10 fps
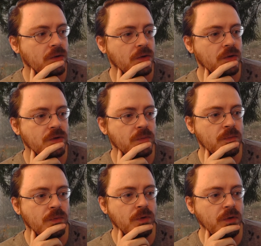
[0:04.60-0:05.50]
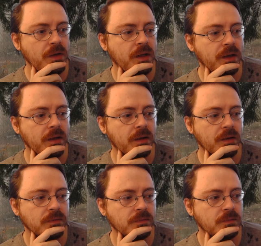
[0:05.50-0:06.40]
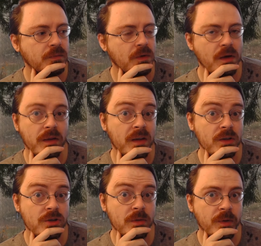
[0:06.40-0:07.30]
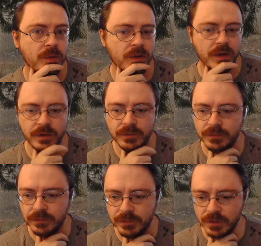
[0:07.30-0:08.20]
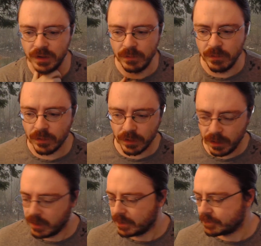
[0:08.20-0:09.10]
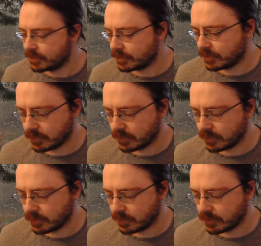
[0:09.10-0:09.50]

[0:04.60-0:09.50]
Good morning. I think it should be working. Good morning.